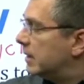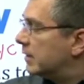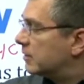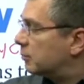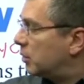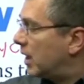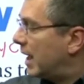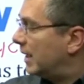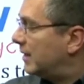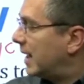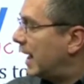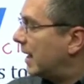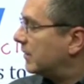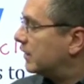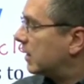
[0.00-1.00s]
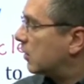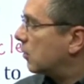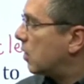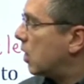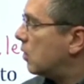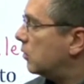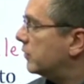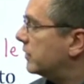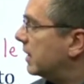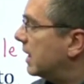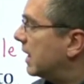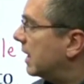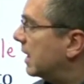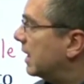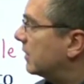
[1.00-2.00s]
of this plant. This
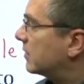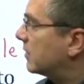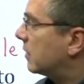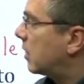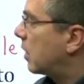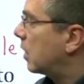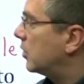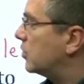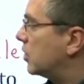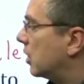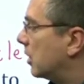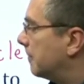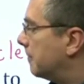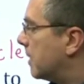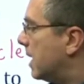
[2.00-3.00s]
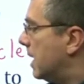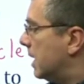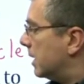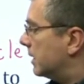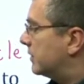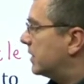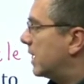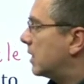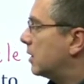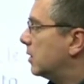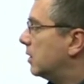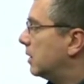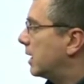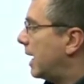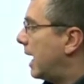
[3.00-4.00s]
plant as it grows, begin
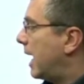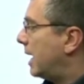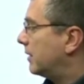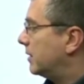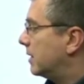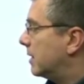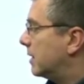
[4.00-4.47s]
larger.